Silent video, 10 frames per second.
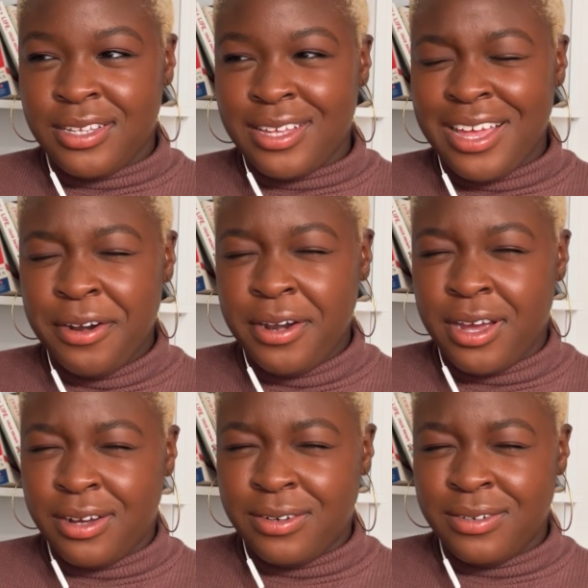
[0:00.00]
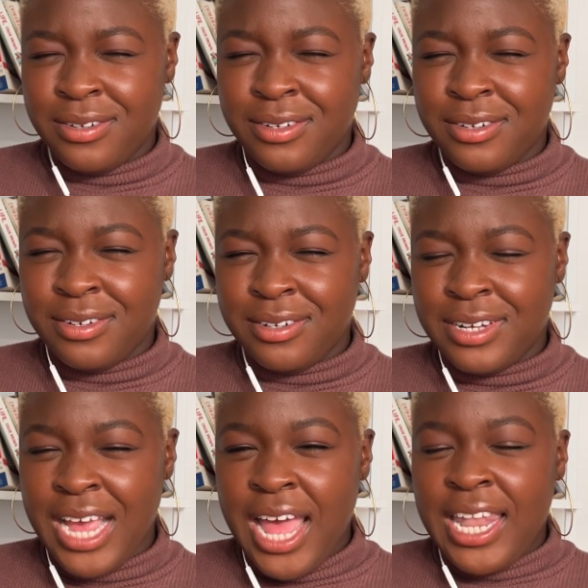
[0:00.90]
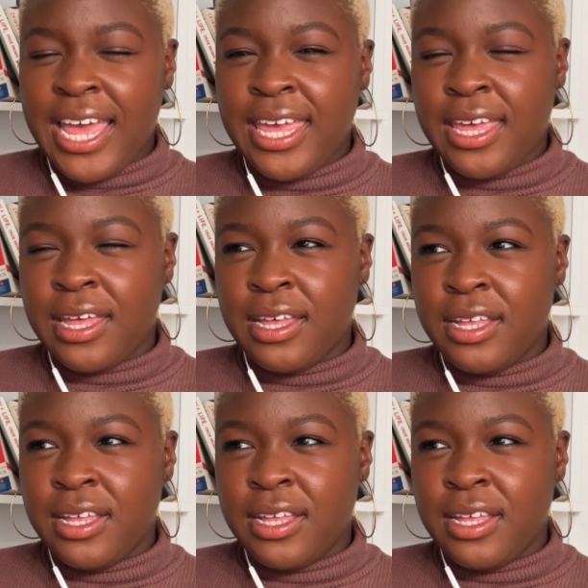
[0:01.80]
I don't know. Like,